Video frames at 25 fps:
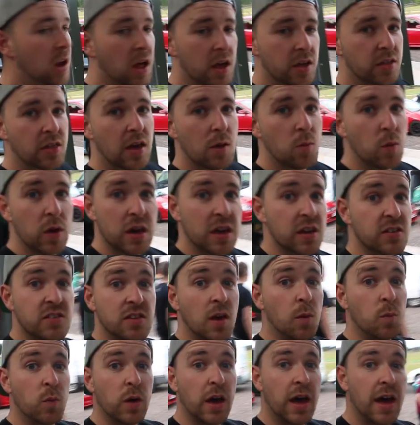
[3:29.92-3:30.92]
Like, they were here
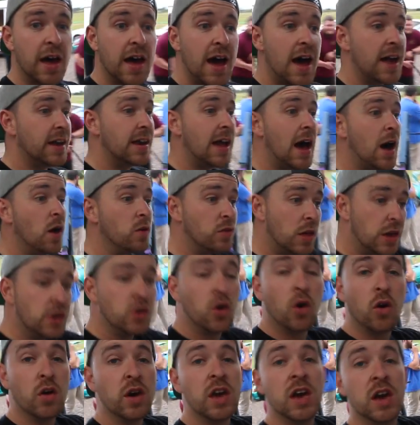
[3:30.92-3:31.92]
somewhere, and now they're
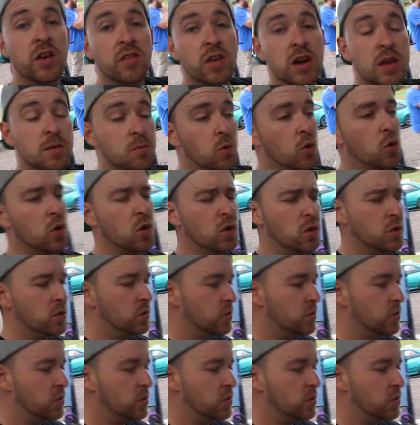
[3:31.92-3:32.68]
not here anymore.